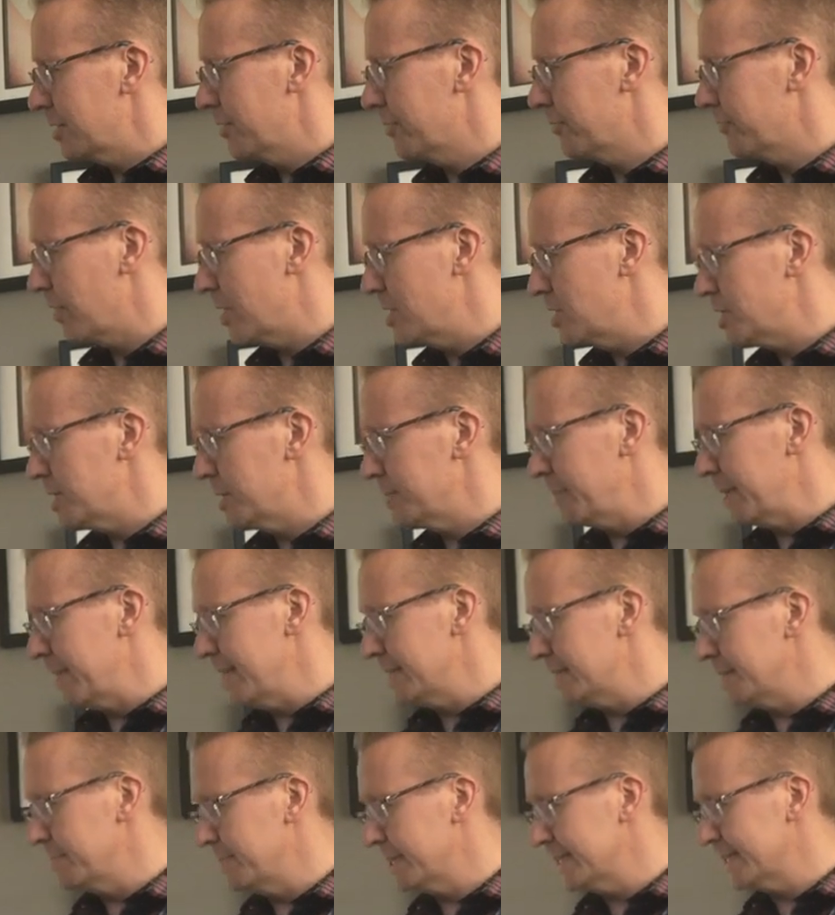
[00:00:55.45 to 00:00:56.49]
or friendship,
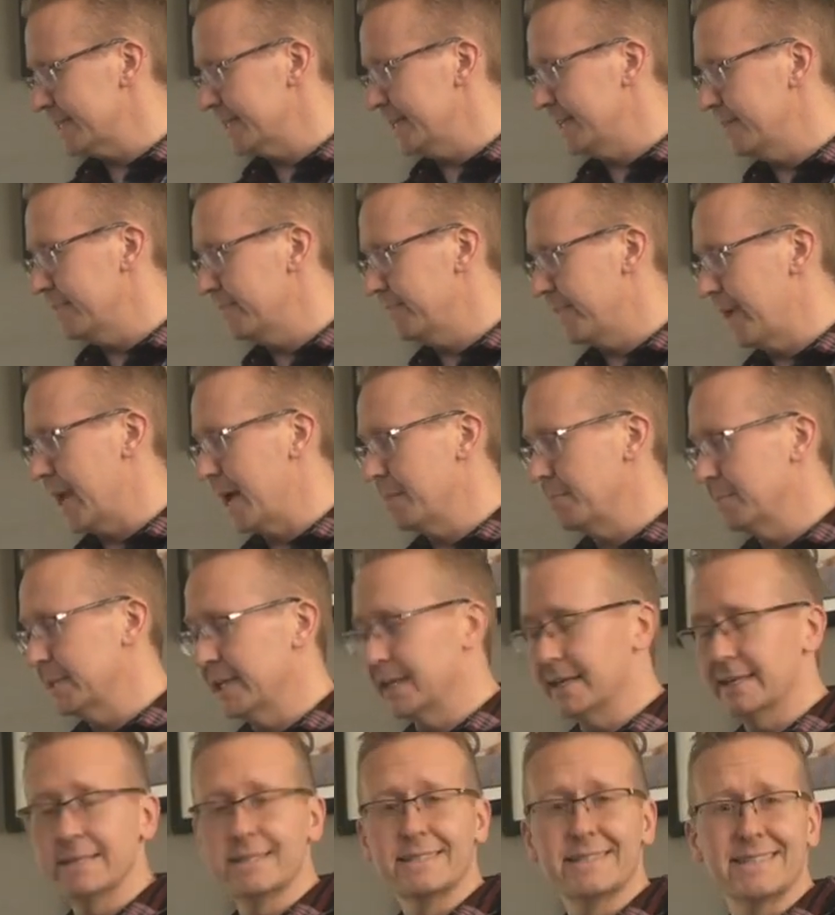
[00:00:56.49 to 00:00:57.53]
intimacy,
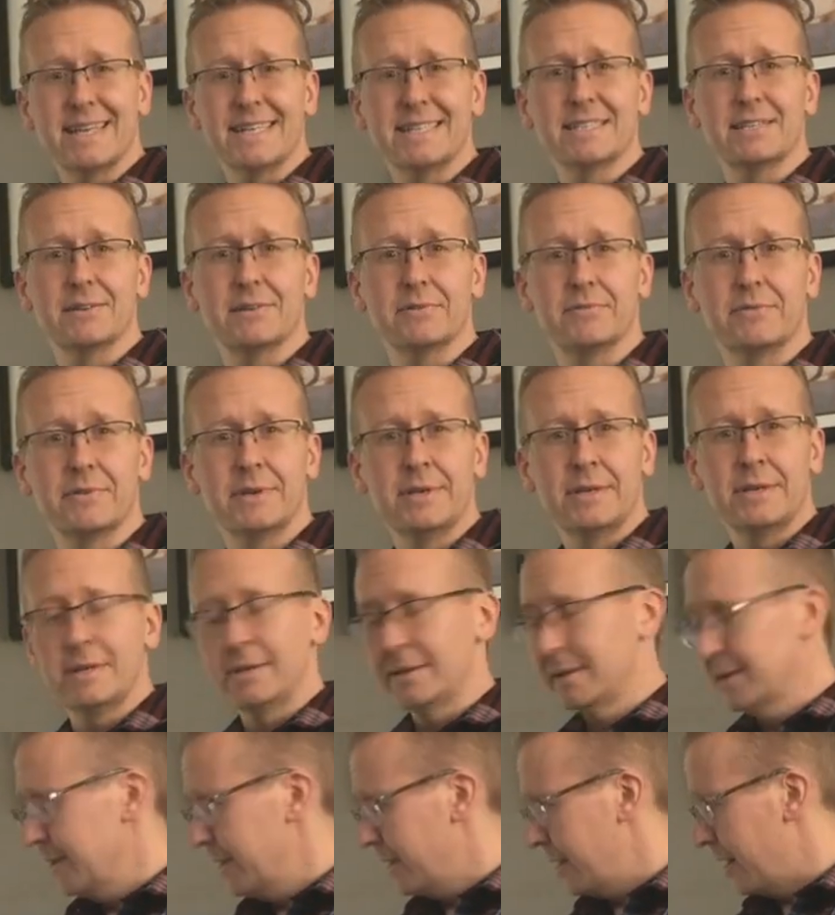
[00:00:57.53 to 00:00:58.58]
family, sense of
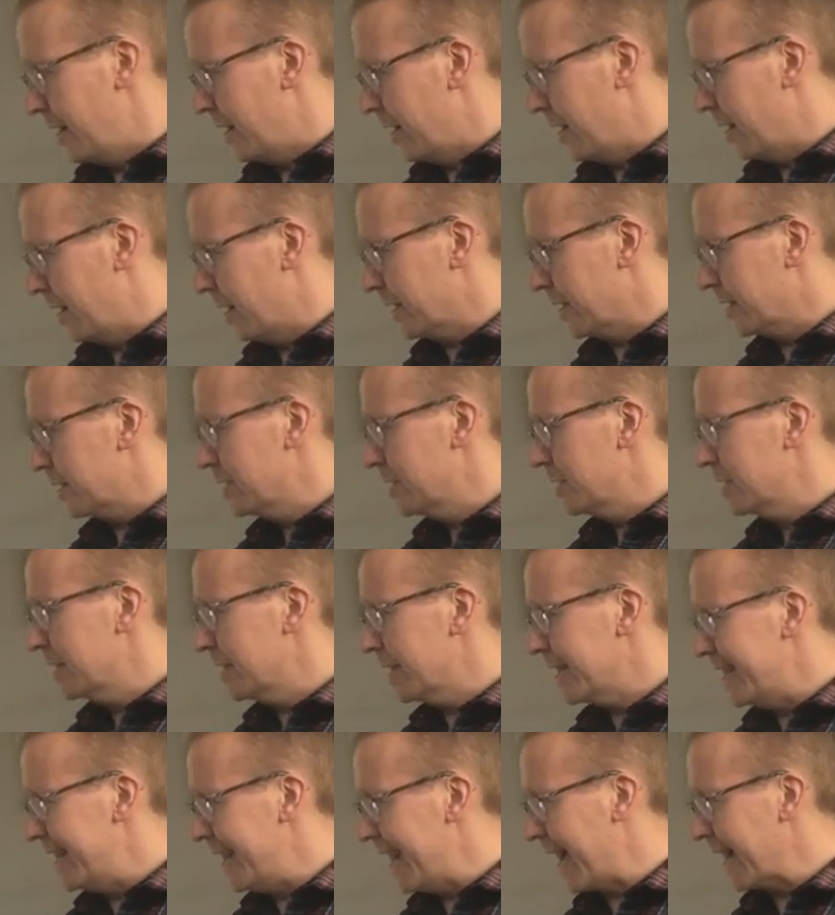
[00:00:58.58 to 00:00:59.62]
uh,
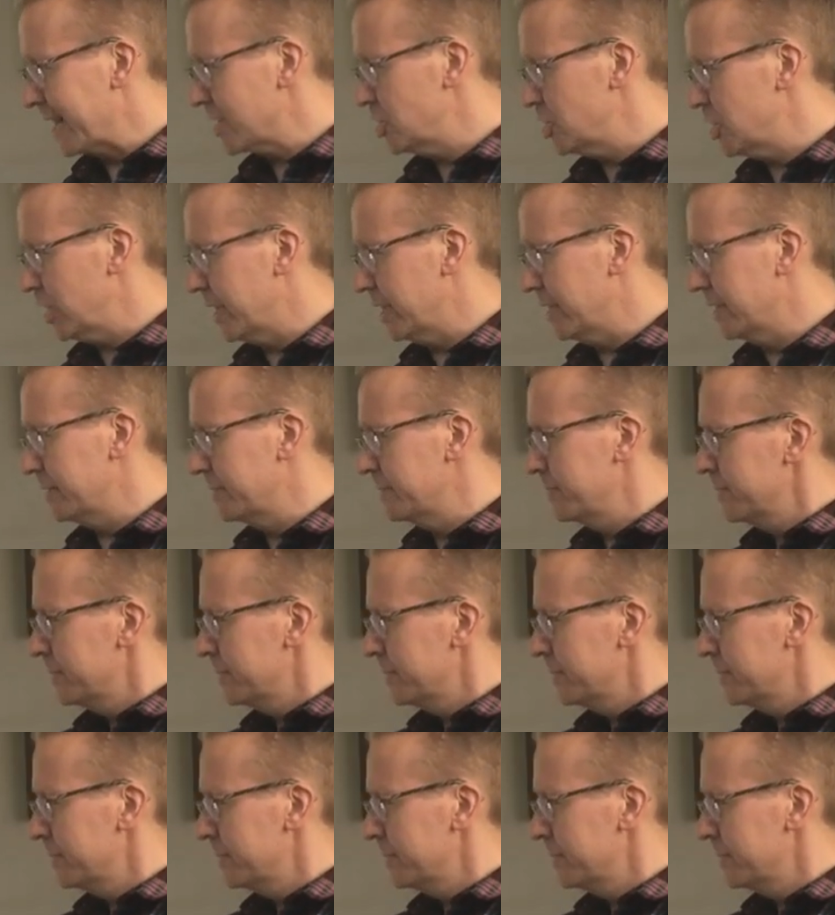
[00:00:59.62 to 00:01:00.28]
connection,